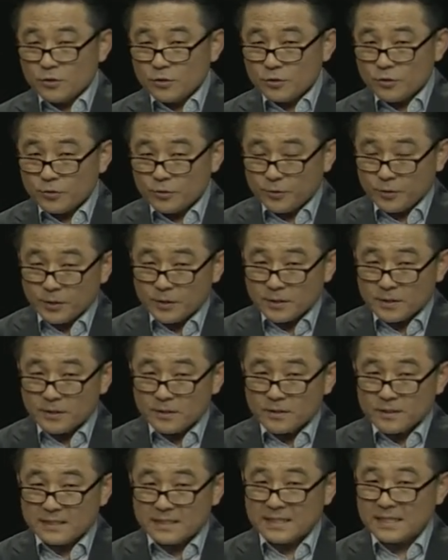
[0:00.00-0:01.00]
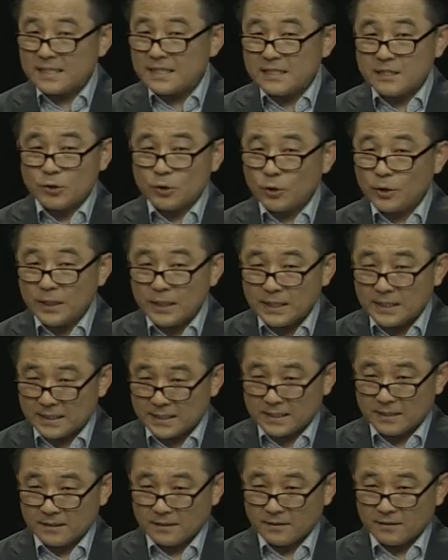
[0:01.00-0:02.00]
student didn't
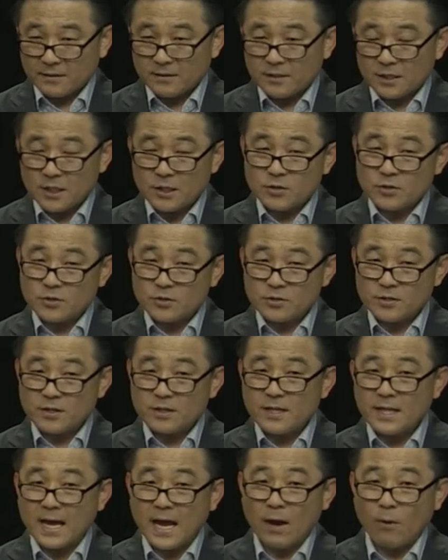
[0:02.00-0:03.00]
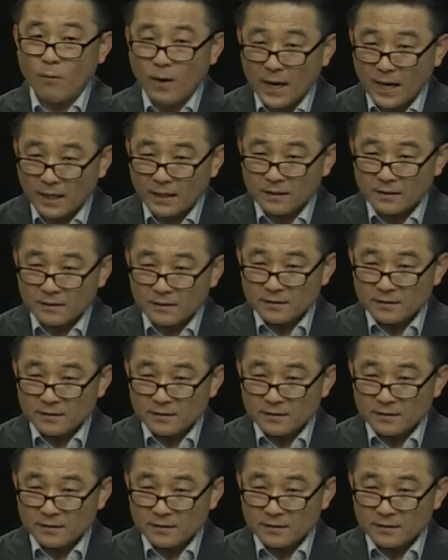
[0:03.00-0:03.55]
treat the teacher's turn that way.